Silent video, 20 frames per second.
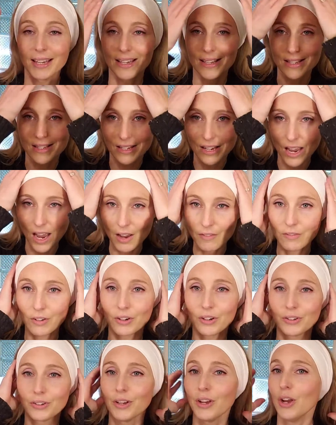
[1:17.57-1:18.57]
is
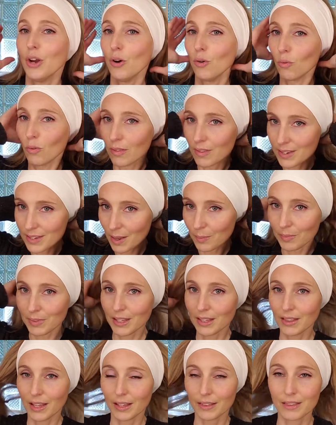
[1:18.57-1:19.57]
covered with something
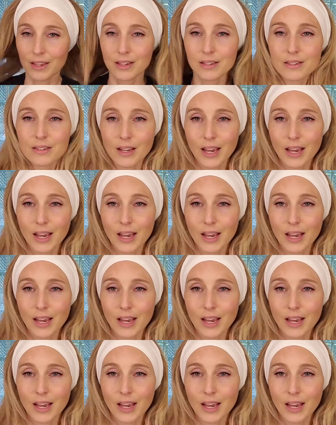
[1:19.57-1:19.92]
like this.